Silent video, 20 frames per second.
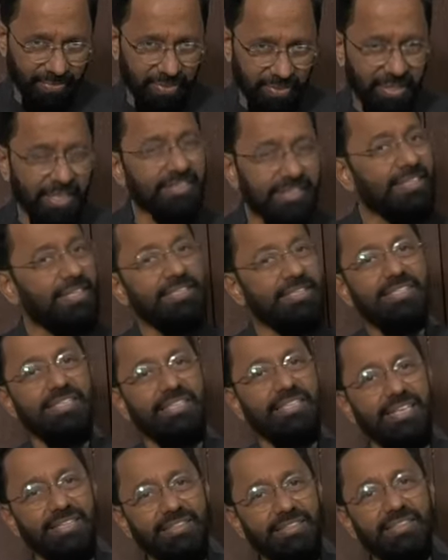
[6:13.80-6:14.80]
That doesn't
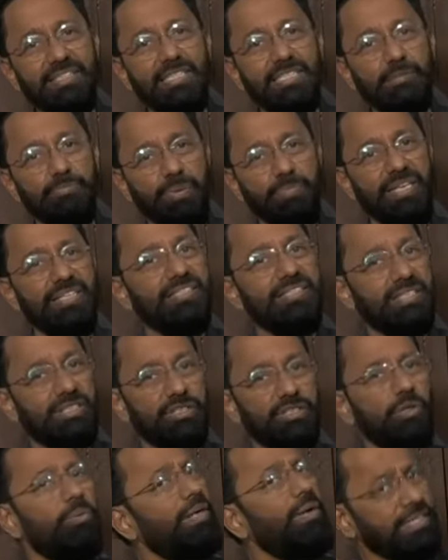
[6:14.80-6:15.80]
get the space it
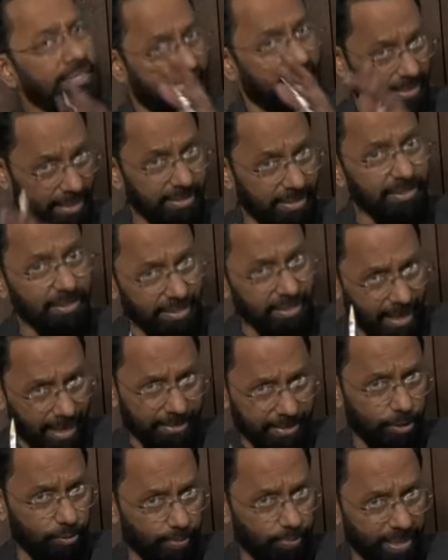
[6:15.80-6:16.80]
requires. Yes, it
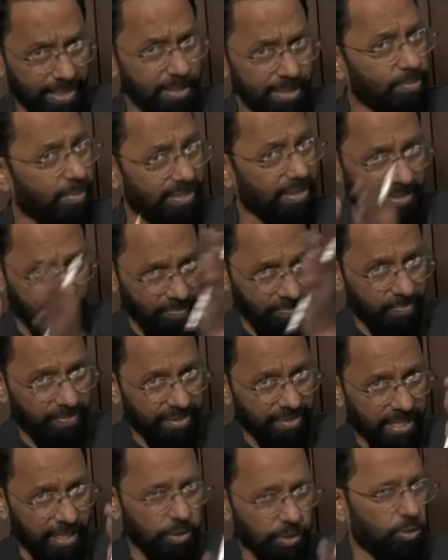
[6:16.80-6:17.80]
has space, but
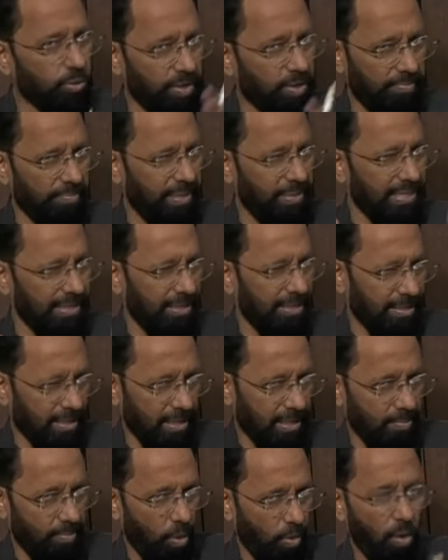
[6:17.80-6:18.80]
it could have been a
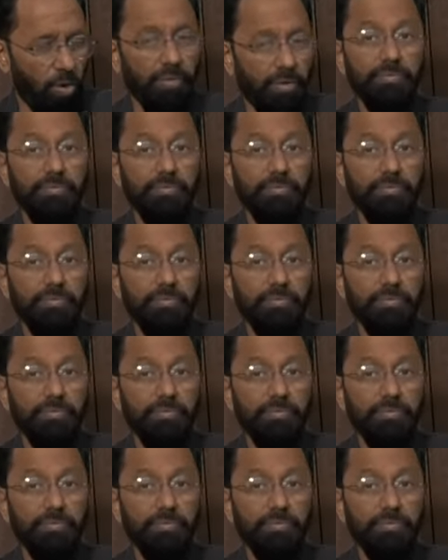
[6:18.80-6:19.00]
little more.